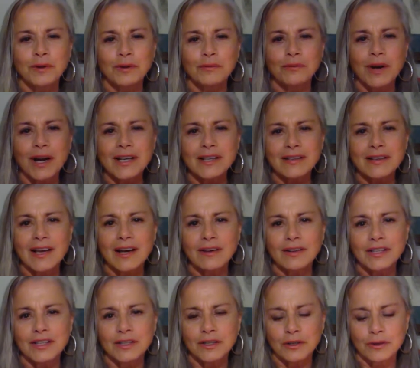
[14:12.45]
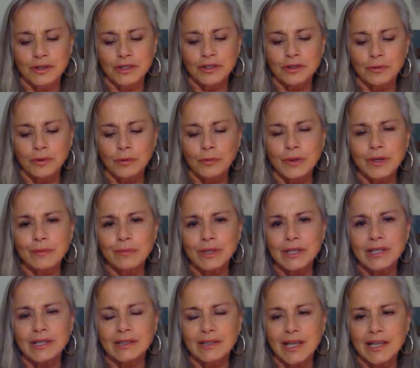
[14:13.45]
right now here, you know, when we're
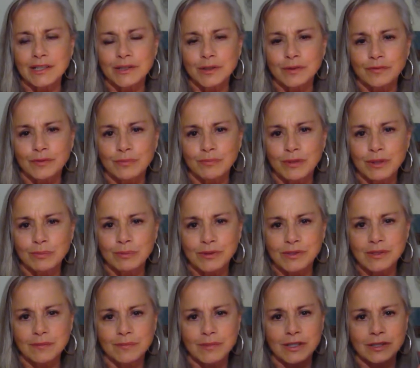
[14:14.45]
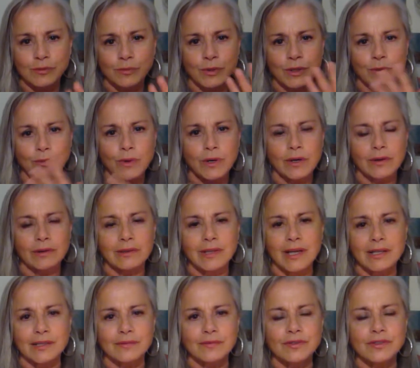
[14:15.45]
meeting a lot of different people, sometimes we wear a
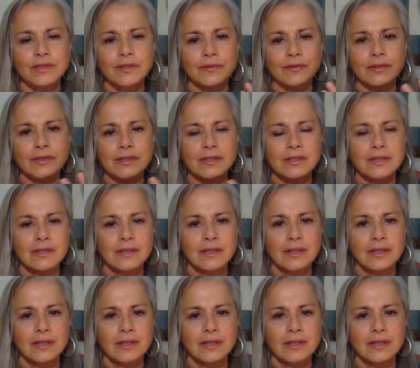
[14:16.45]
lot of different